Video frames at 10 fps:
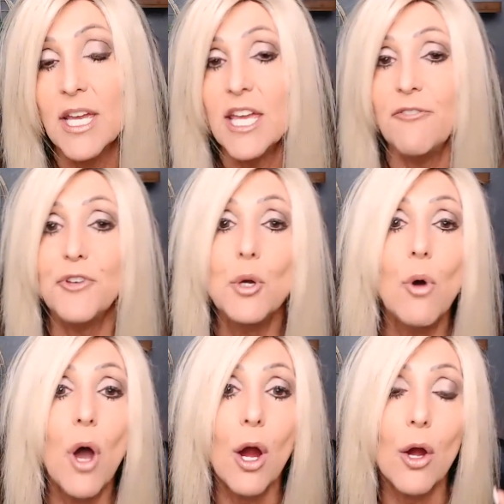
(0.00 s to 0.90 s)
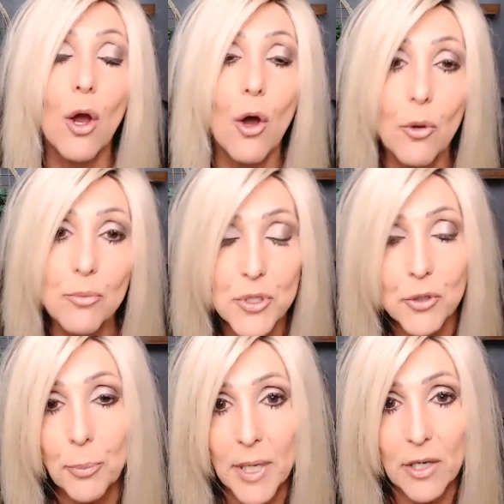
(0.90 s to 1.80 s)
If you are a
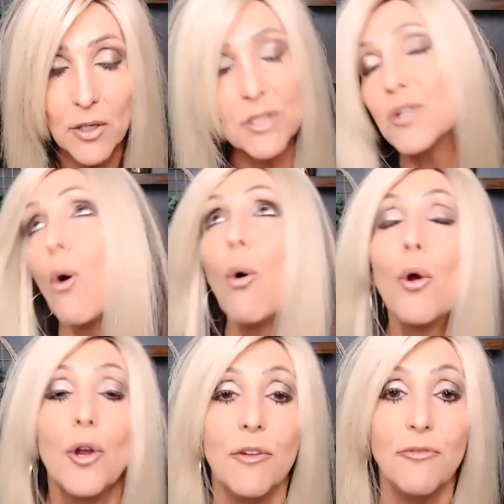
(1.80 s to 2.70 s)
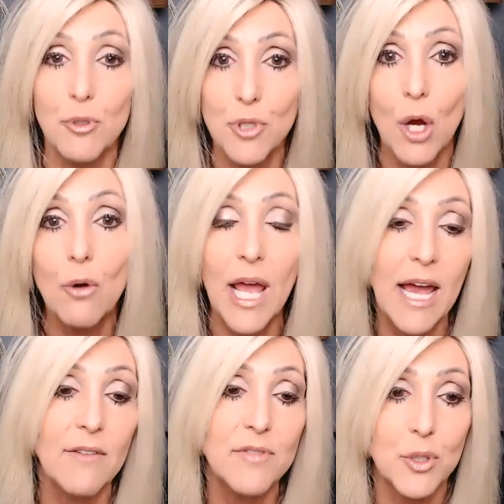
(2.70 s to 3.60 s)
homeschool parent, or if you don't
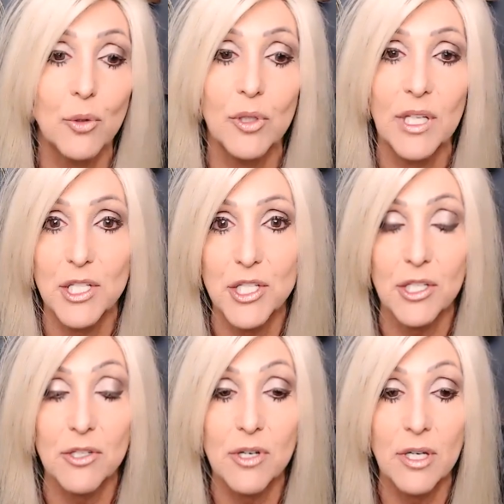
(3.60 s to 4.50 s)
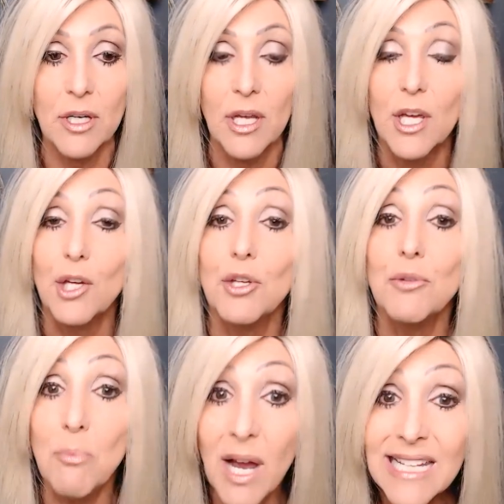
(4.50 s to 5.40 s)
have school-age children,
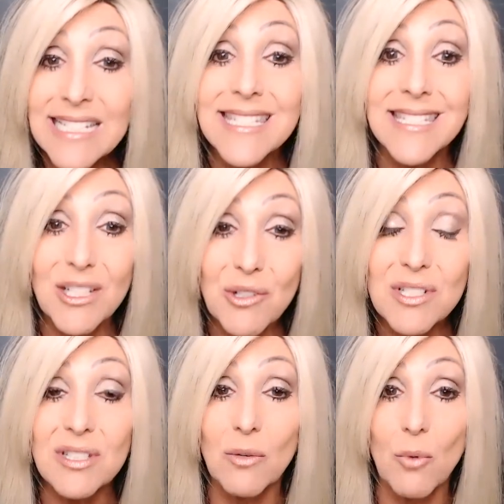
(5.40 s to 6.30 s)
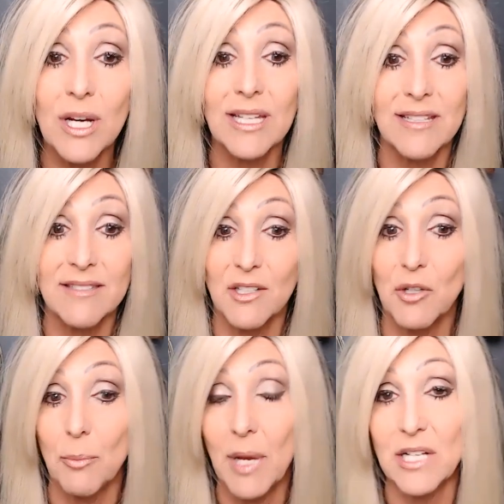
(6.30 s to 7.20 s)
you might seriously want to
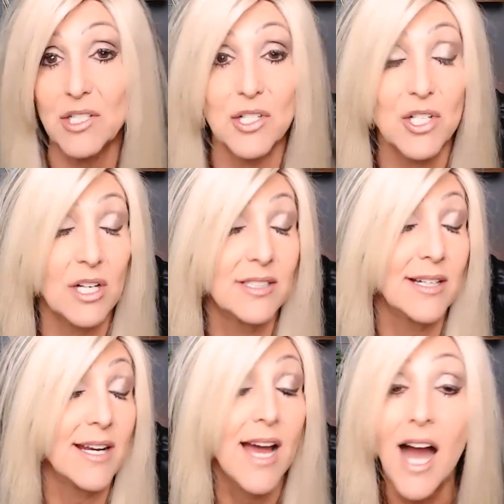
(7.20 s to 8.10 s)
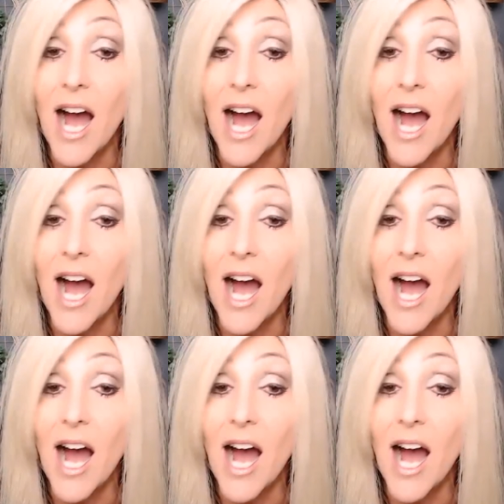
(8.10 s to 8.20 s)
consider Apache Junction.